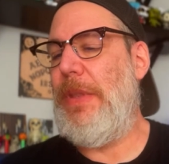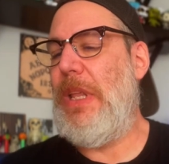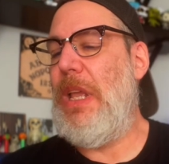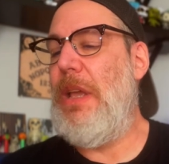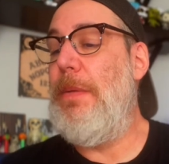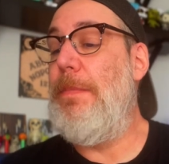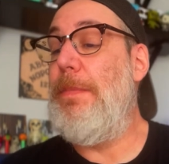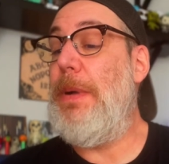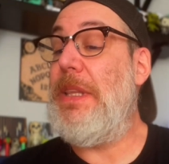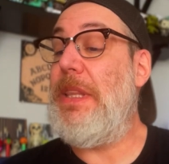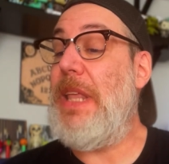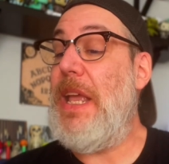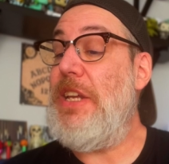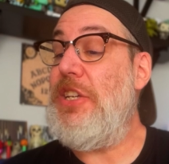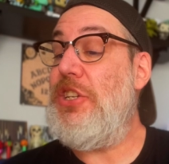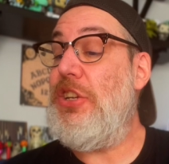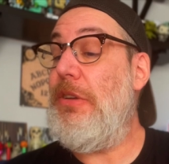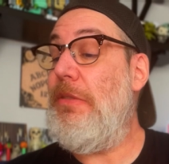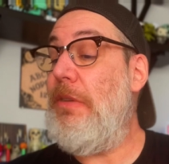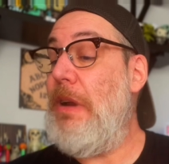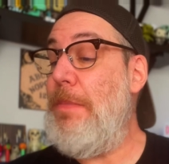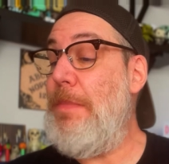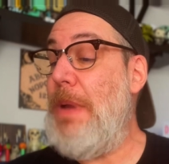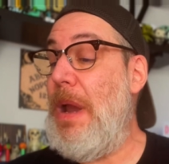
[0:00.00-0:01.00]
"But they should
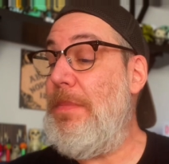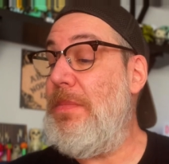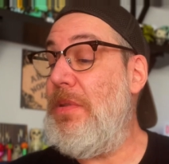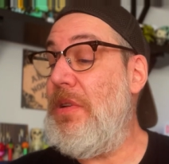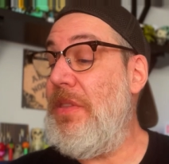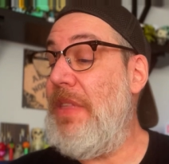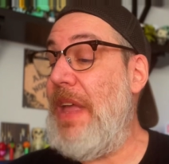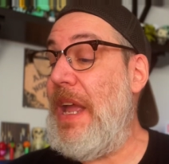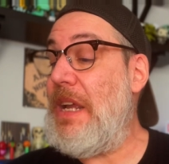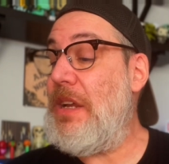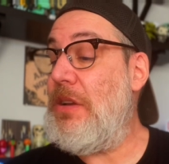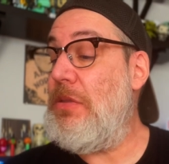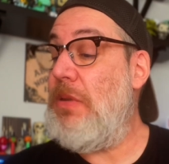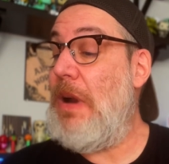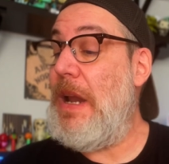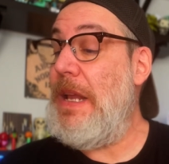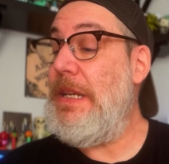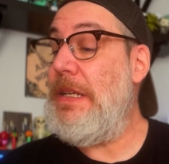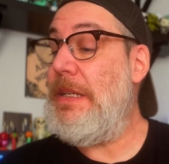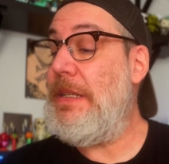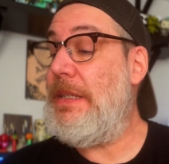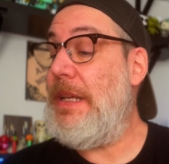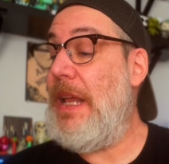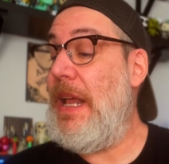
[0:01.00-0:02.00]
remember that
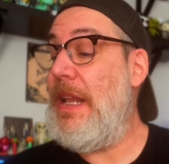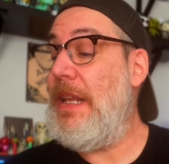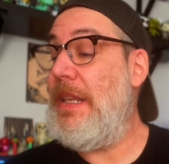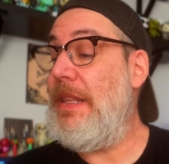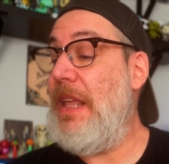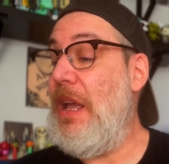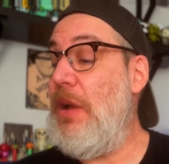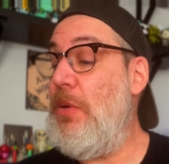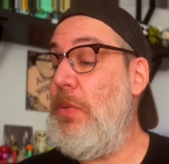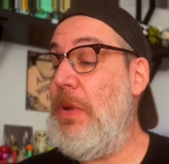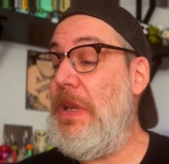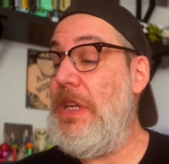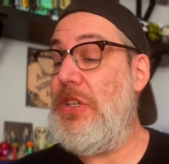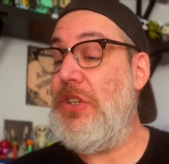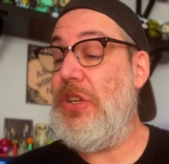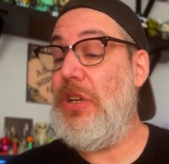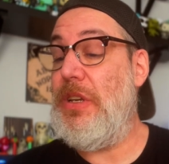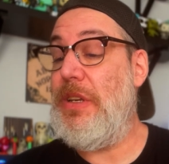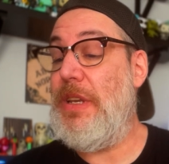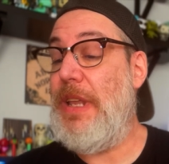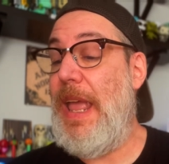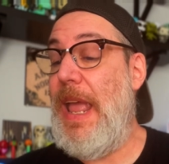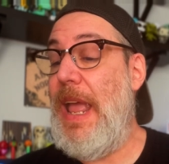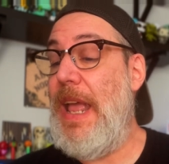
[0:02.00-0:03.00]
Christ said that we
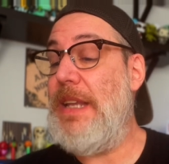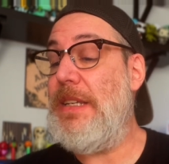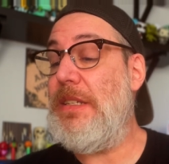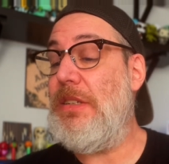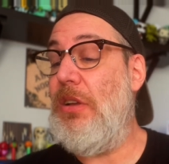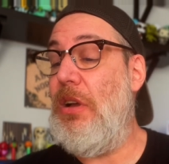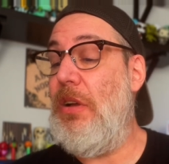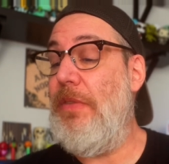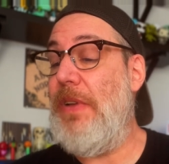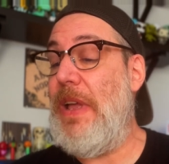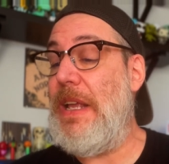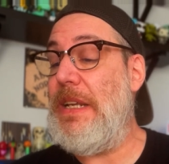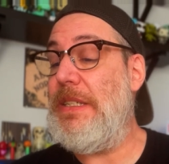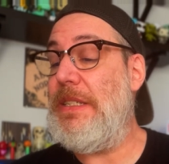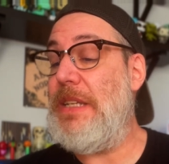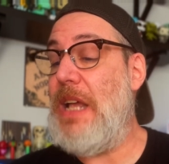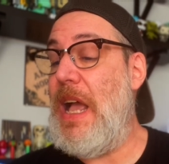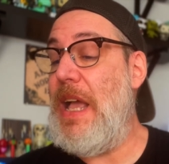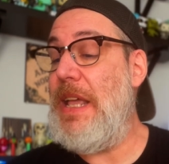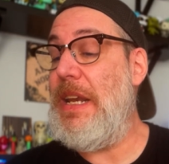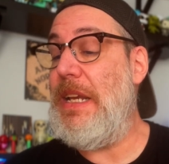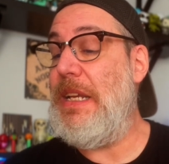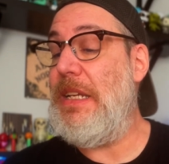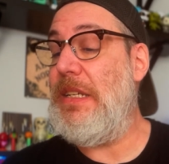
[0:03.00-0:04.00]
should cast off
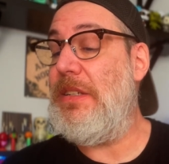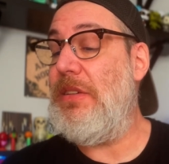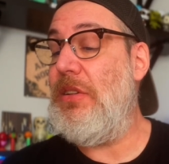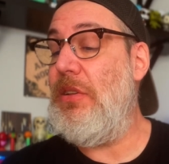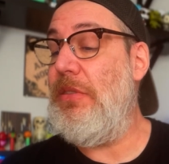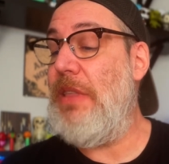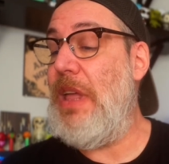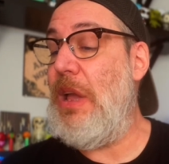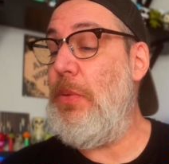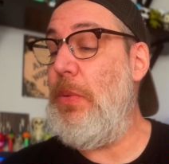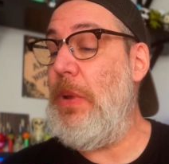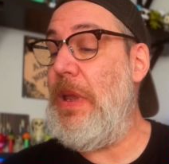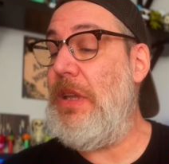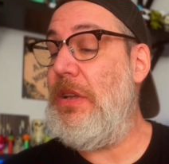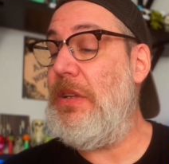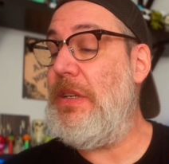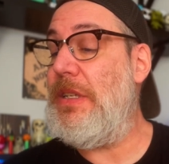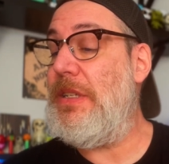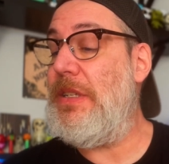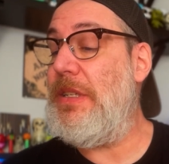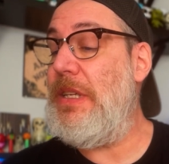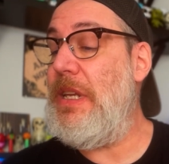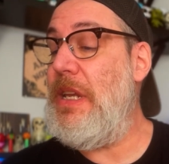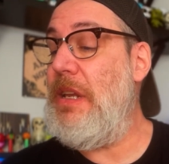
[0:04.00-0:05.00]
anxiety so that we could
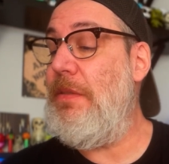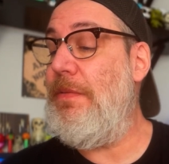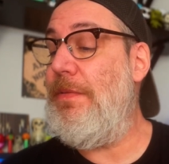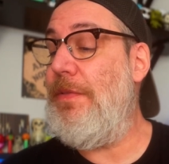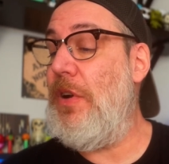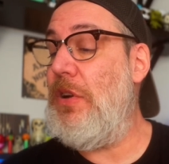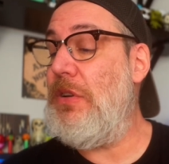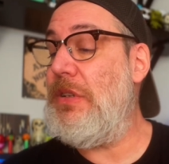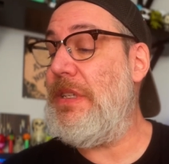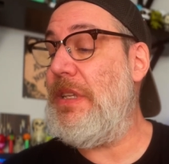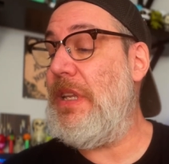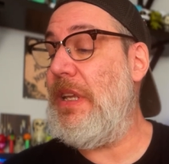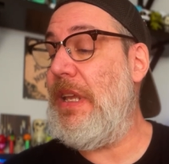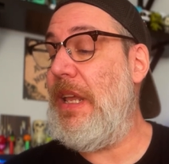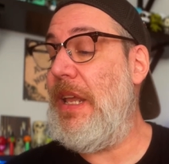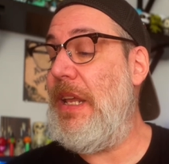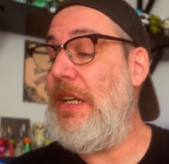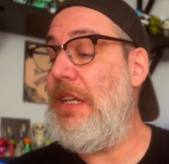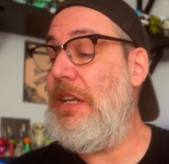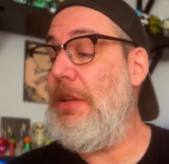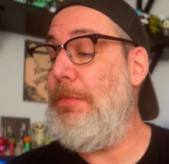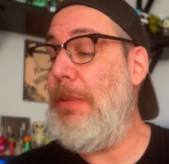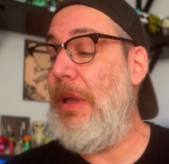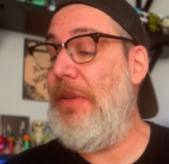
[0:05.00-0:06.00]
seek first the
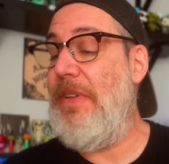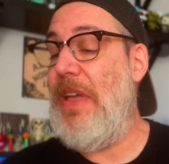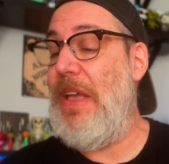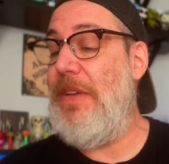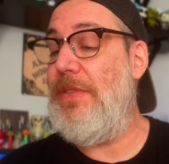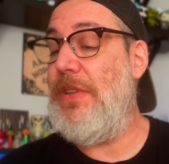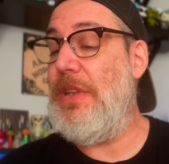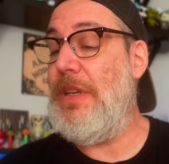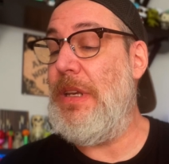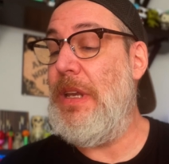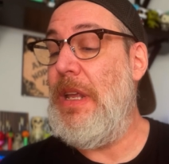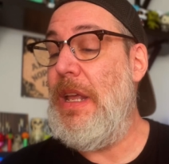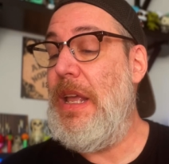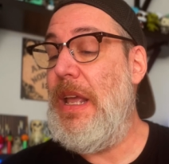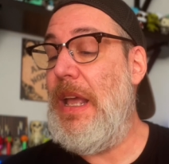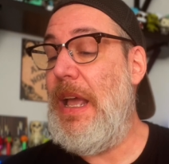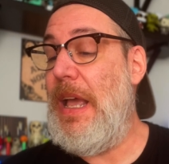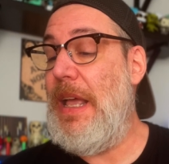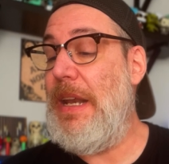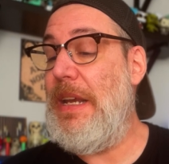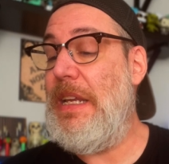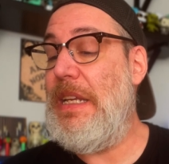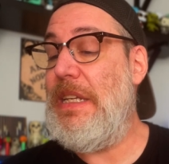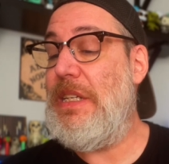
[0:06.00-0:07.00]
kingdom of heaven
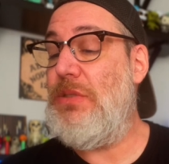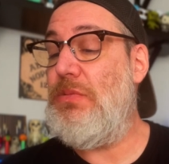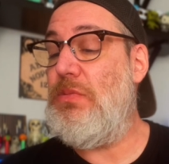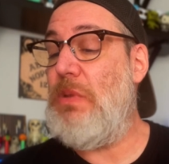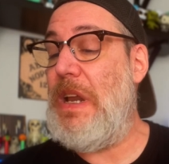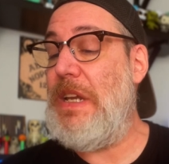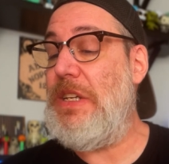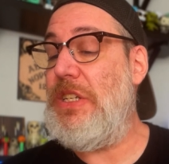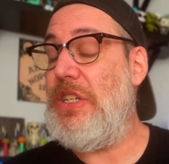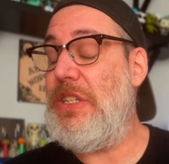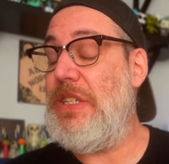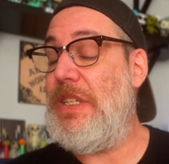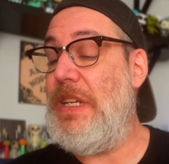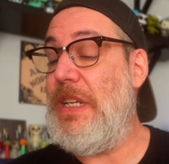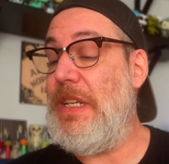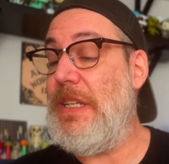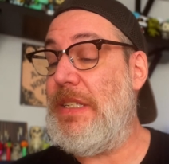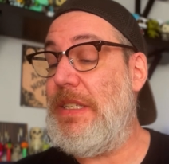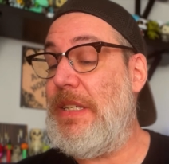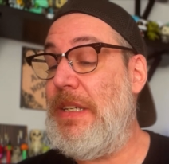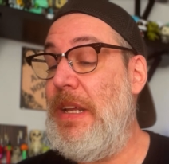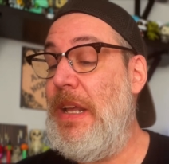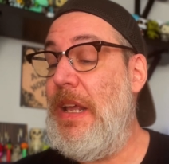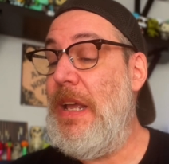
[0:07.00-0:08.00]
and his
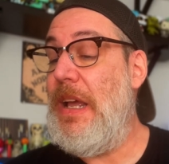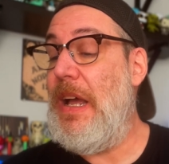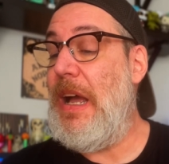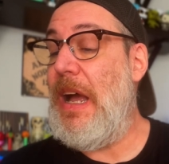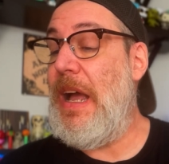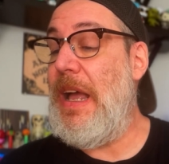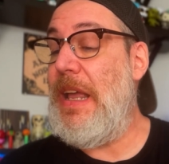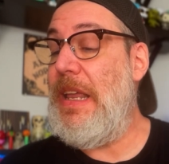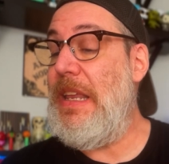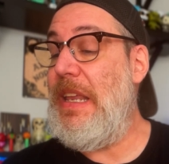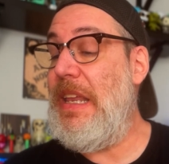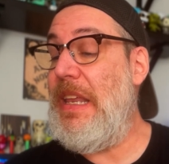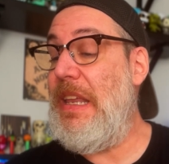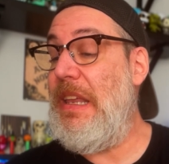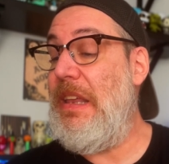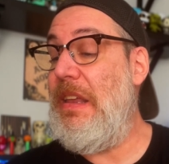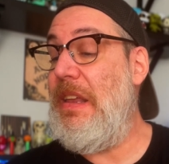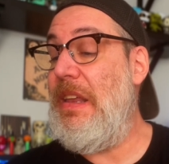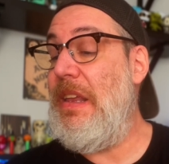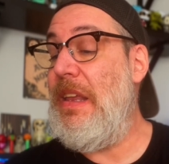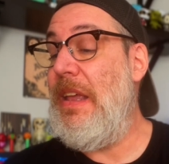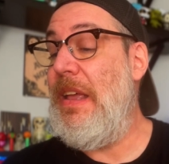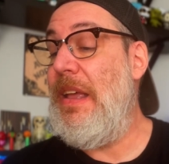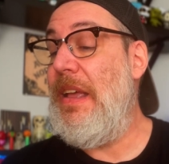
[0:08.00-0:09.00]
righteousness,
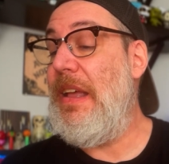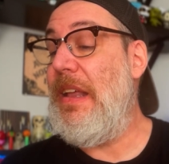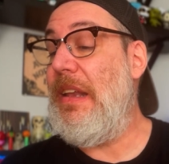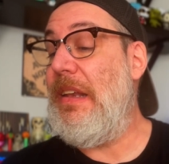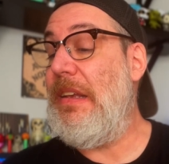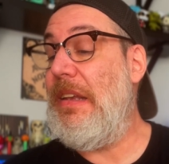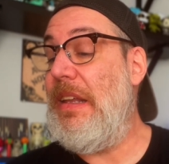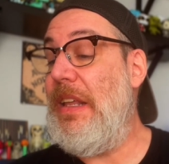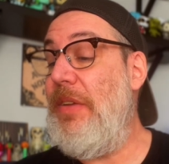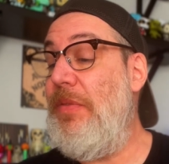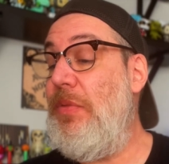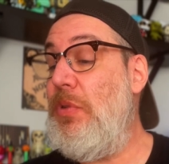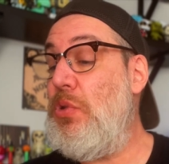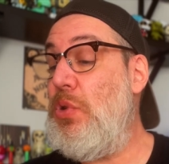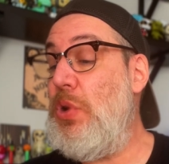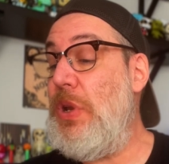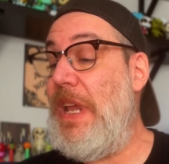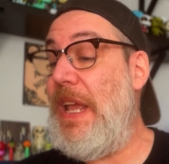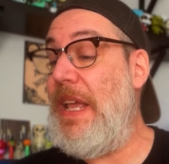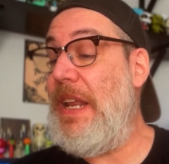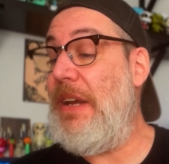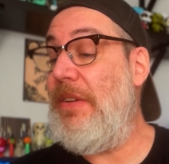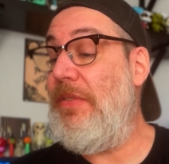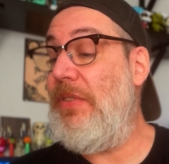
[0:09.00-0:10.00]
i.e., live
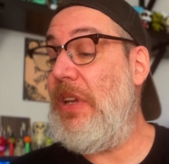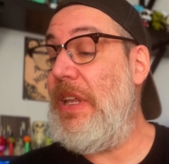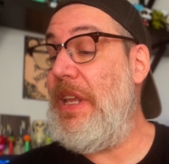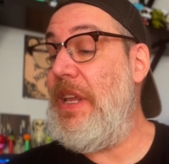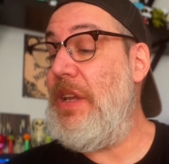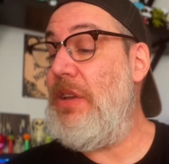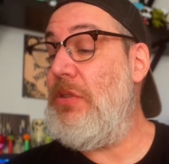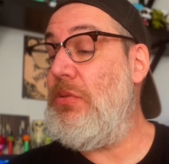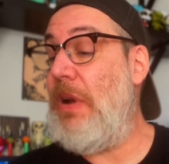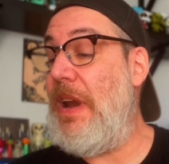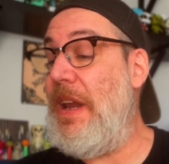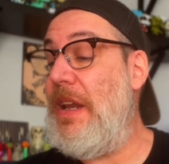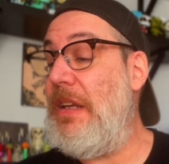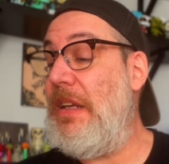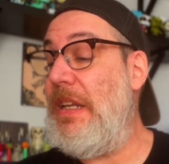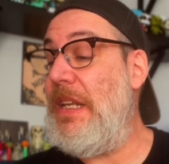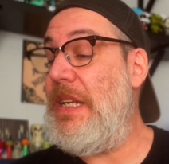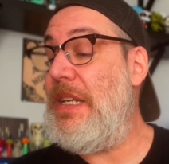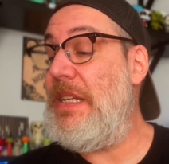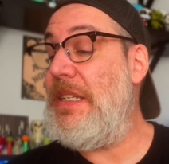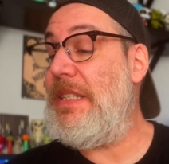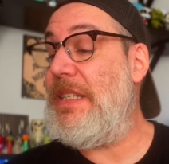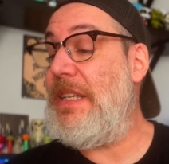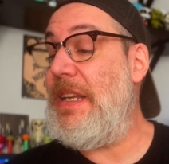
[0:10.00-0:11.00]
creatively, greatly,
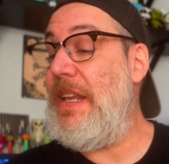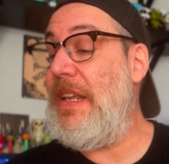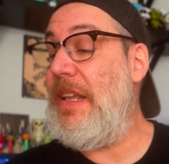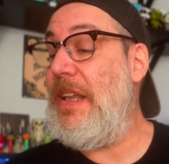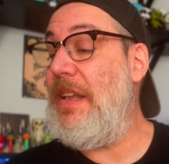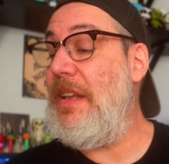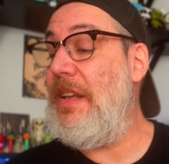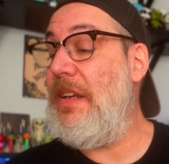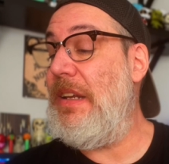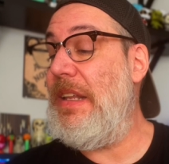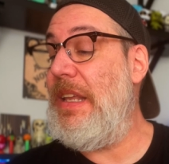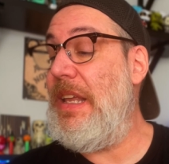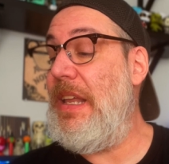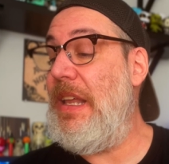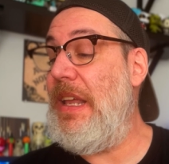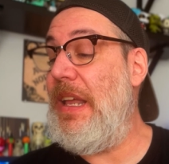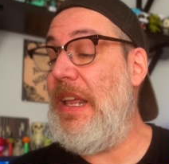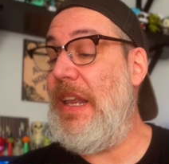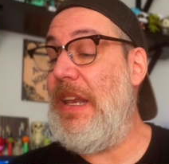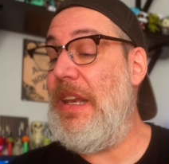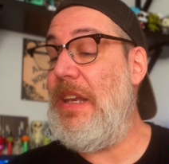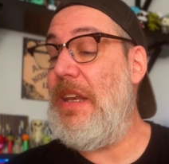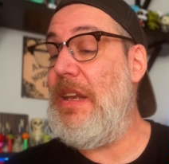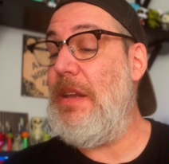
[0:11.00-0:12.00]
seekingly
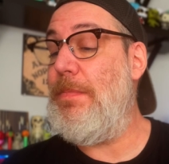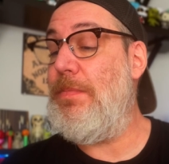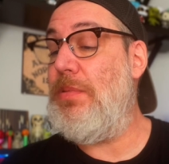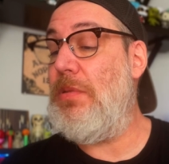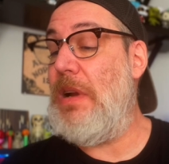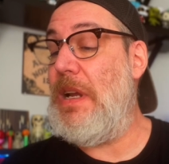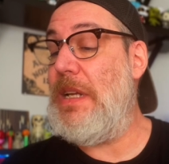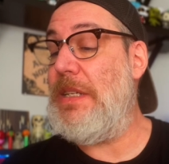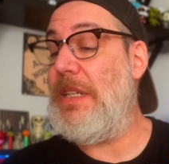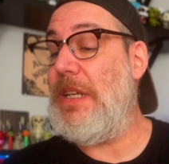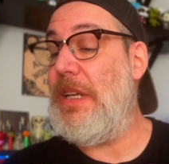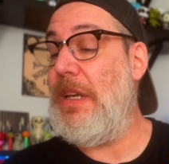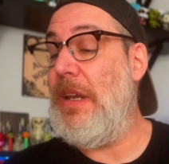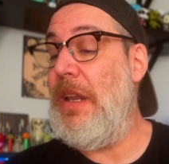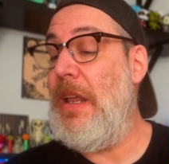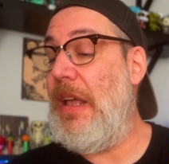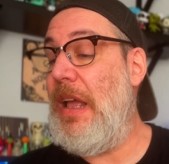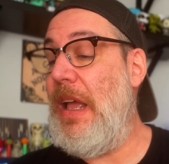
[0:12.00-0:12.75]
in the present.